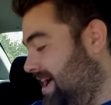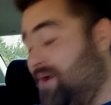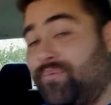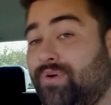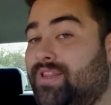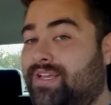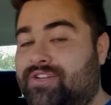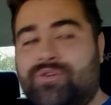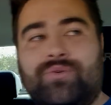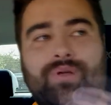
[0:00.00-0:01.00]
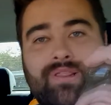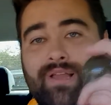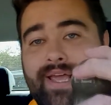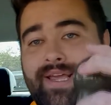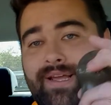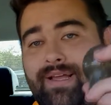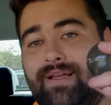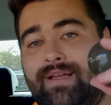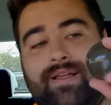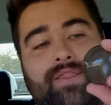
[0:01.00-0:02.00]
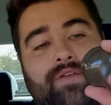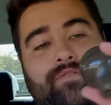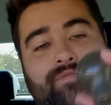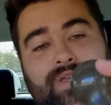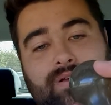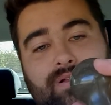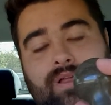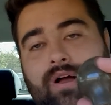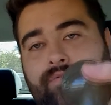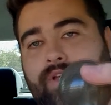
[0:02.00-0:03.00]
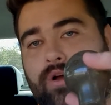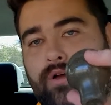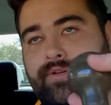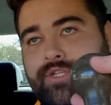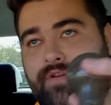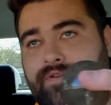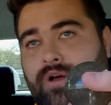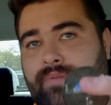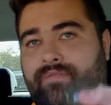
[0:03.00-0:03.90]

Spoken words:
I really do like the feel of the concrete shift knob.